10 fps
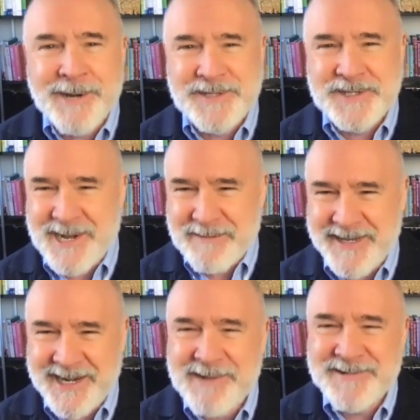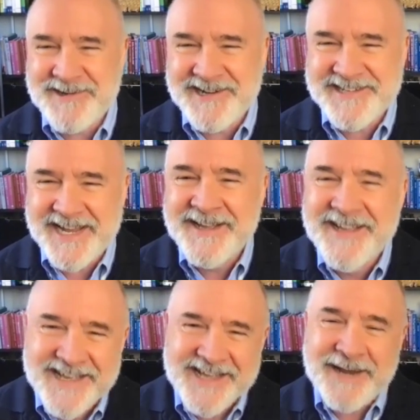Armstrong. Pete Armstrong's got to
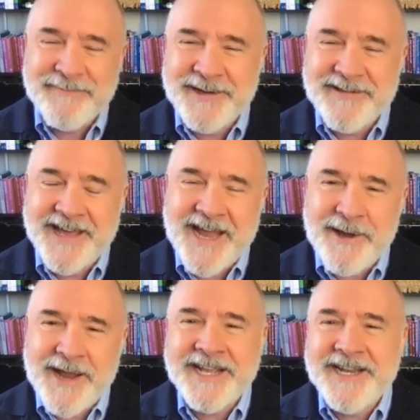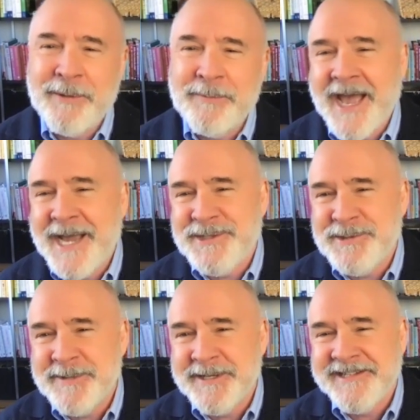got to figure that out. I can help guide you,
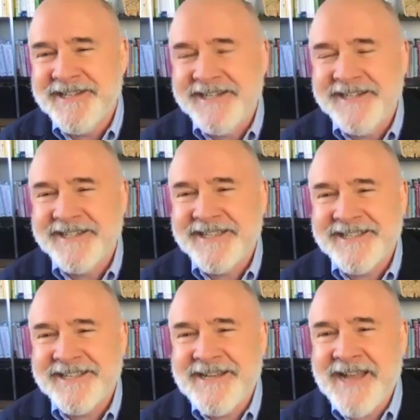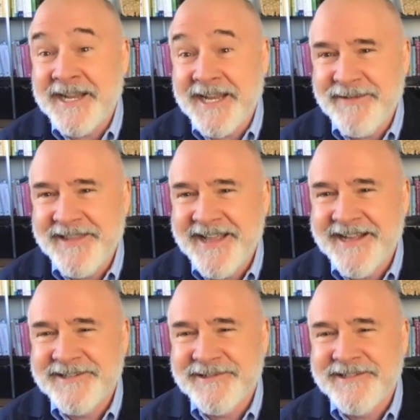but uh, I'm not going to give you the
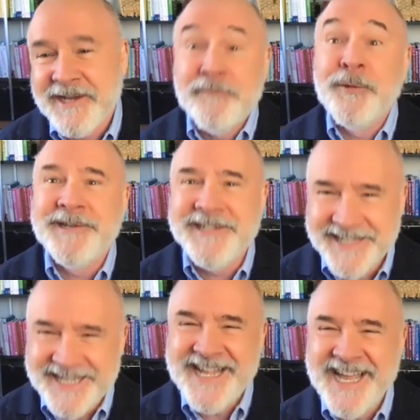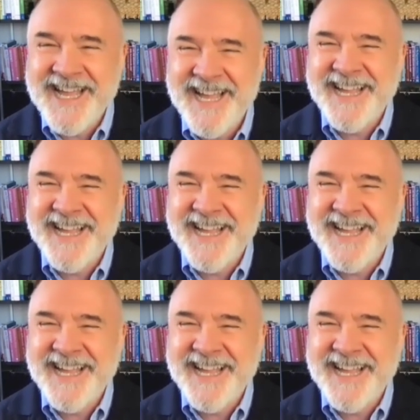answers, unfortunately. Sure.